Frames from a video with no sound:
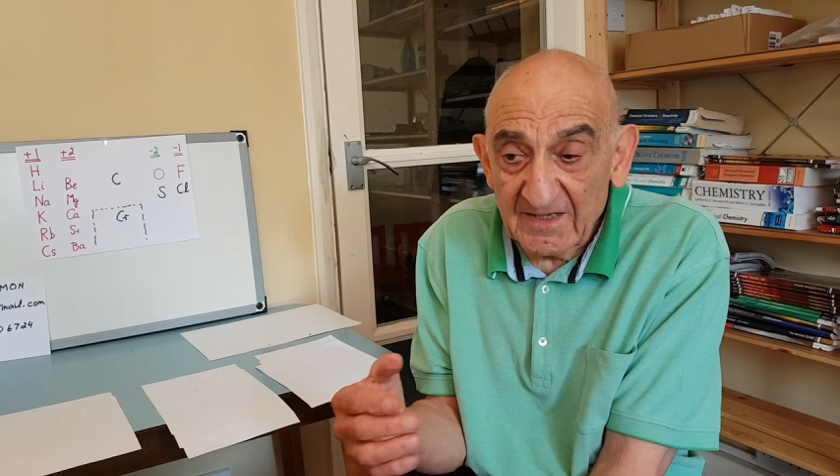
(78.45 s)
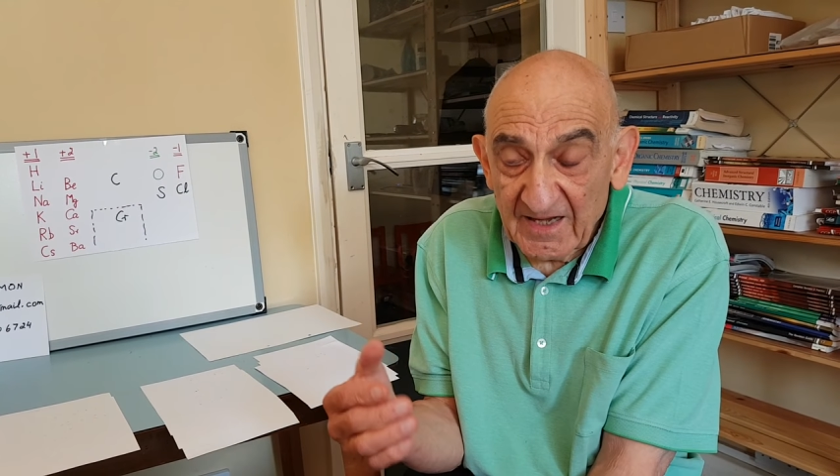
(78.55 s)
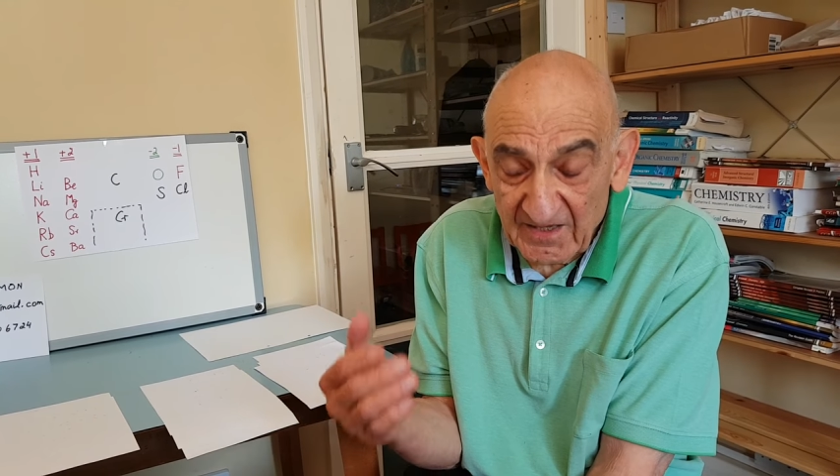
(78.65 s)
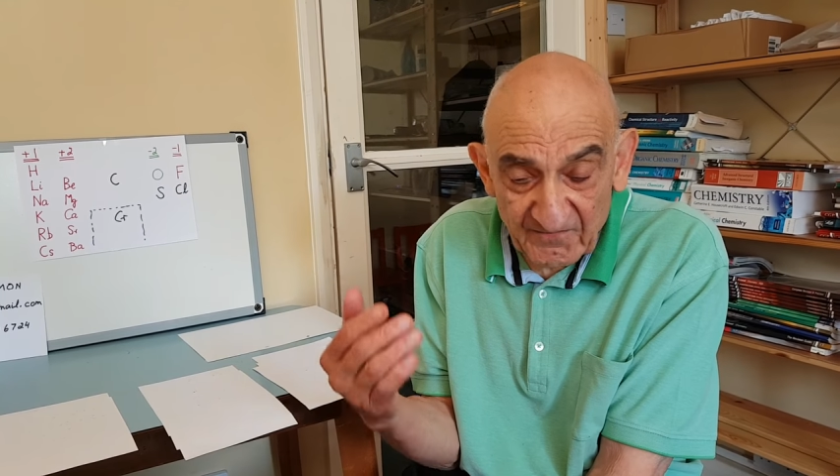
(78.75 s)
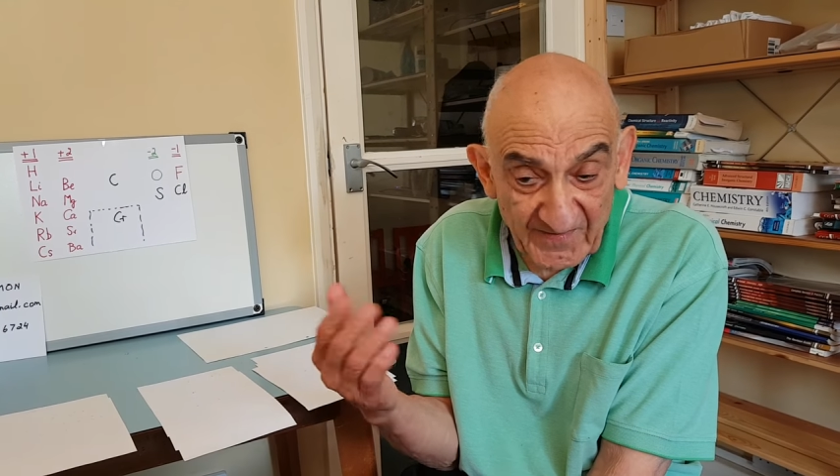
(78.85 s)

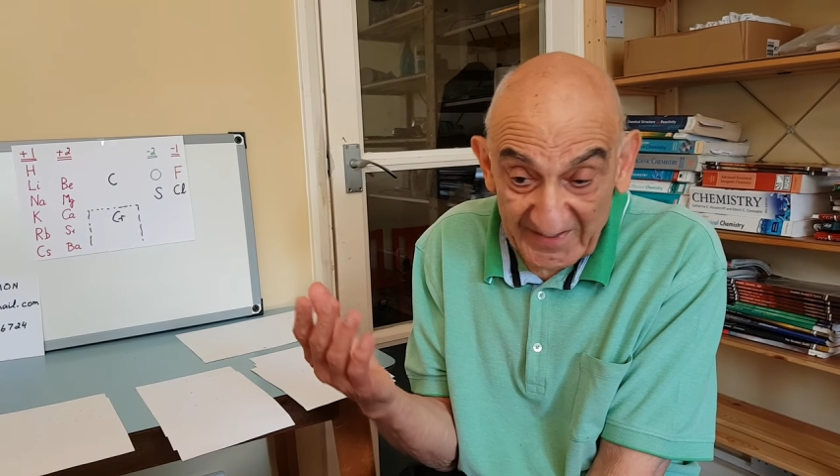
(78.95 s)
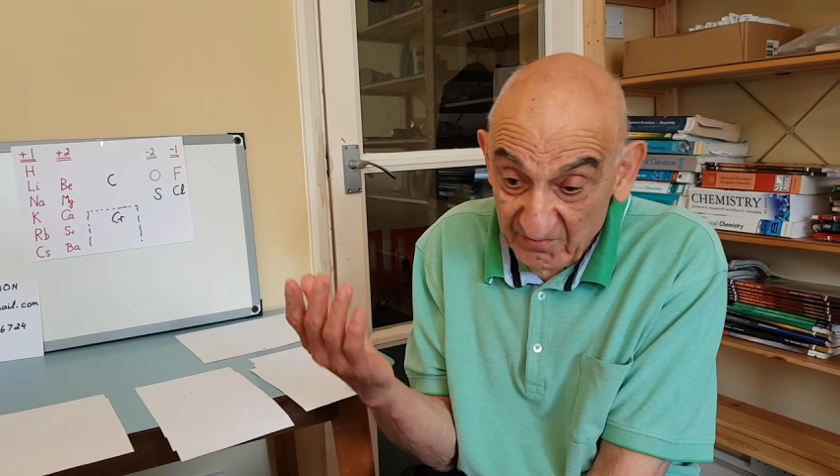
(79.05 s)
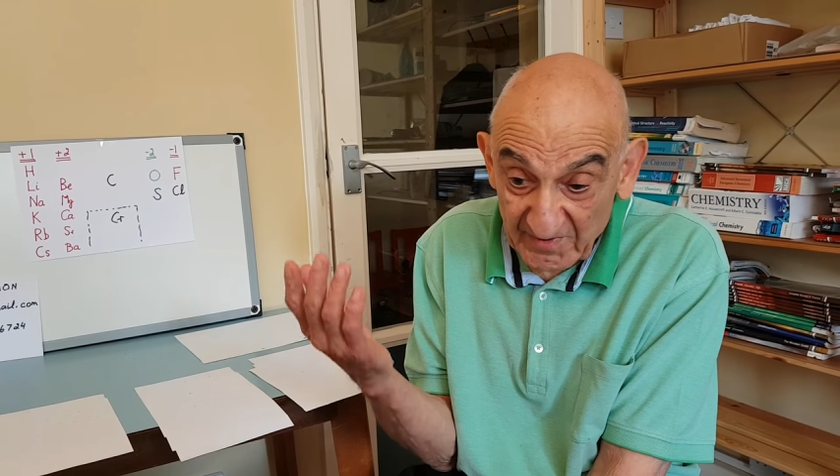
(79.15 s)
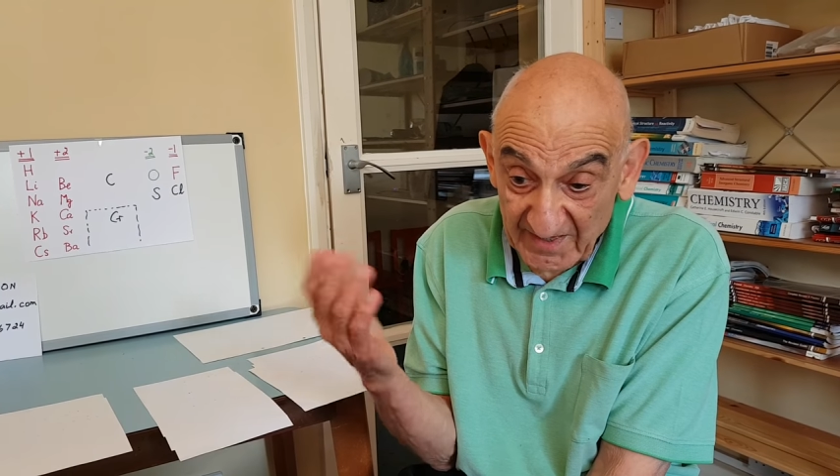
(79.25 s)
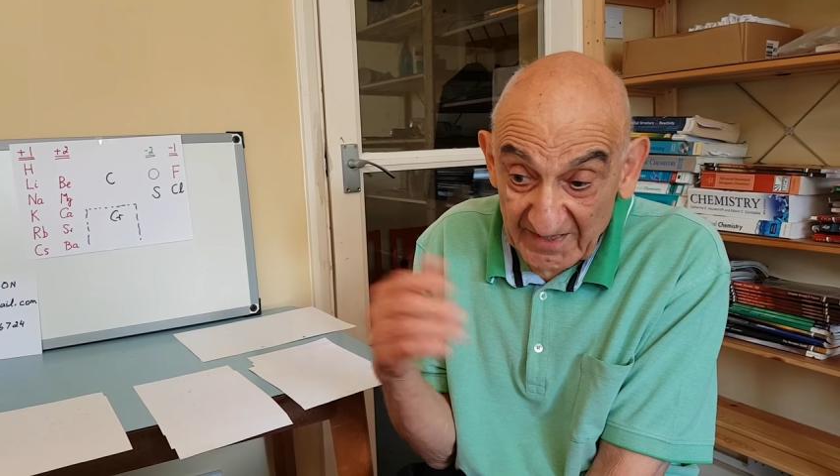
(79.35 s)
In fact,
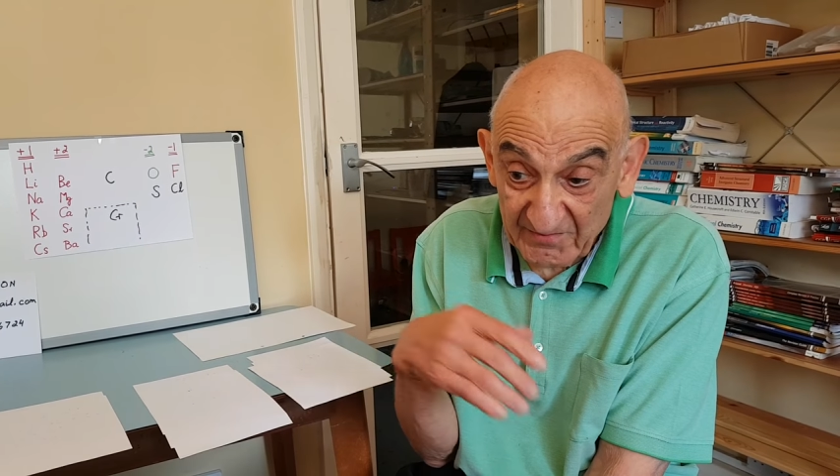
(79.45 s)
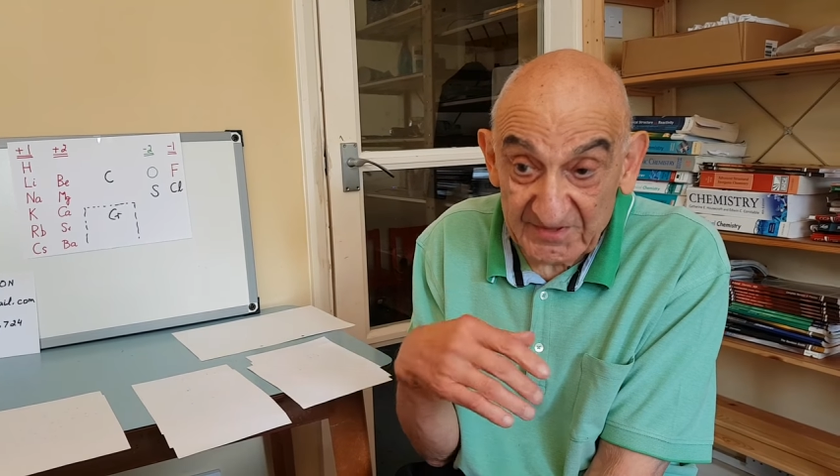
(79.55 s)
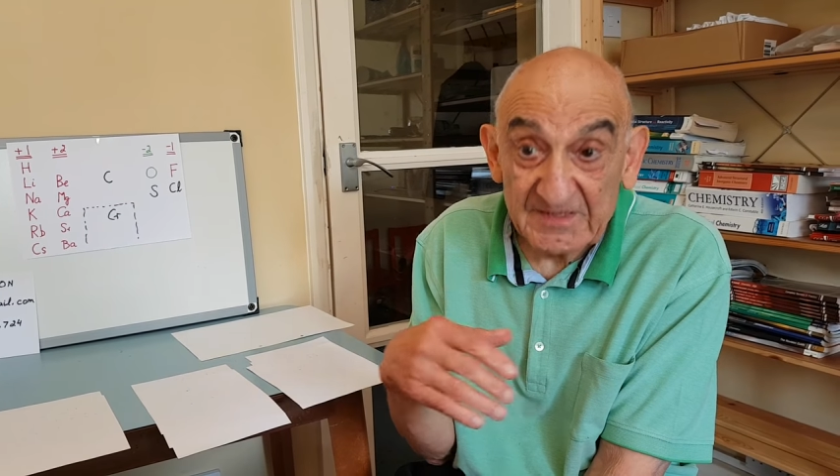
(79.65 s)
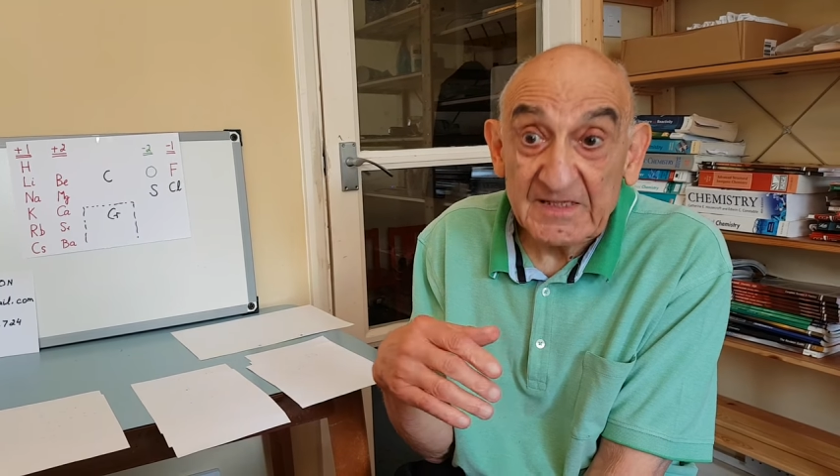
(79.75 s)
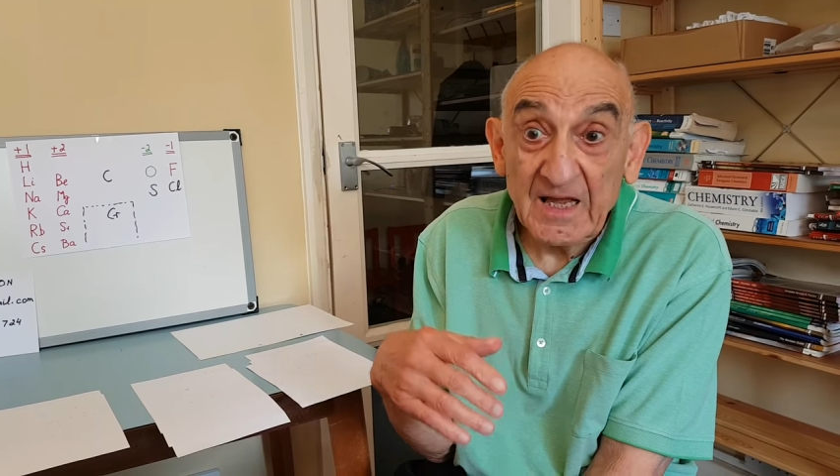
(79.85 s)
when I
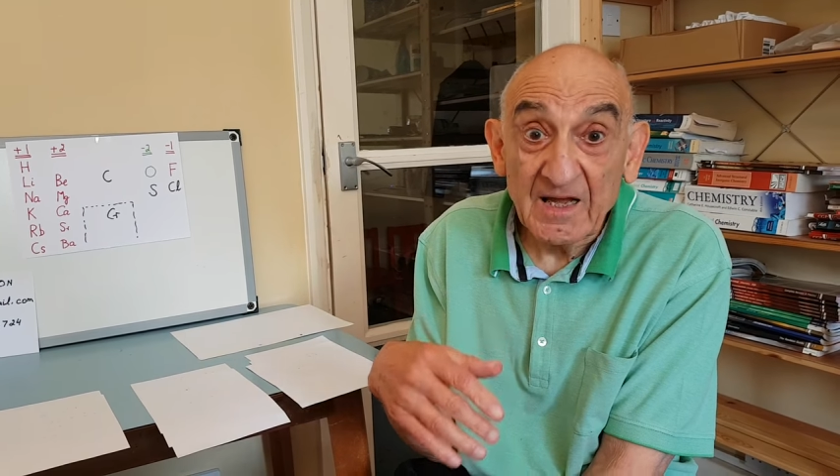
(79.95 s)
was